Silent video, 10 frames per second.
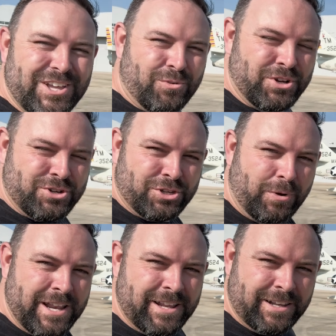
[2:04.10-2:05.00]
Once you're
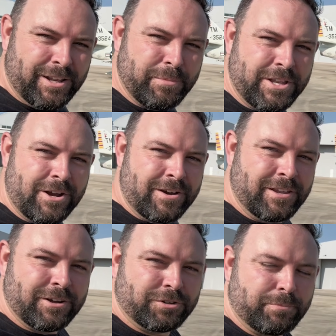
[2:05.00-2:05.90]
sweaty and a little bit dirty,
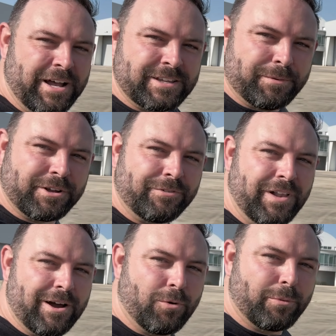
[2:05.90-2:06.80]
you know it's about time to go
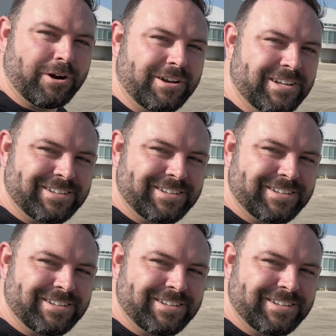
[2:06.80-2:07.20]
fly a warbird.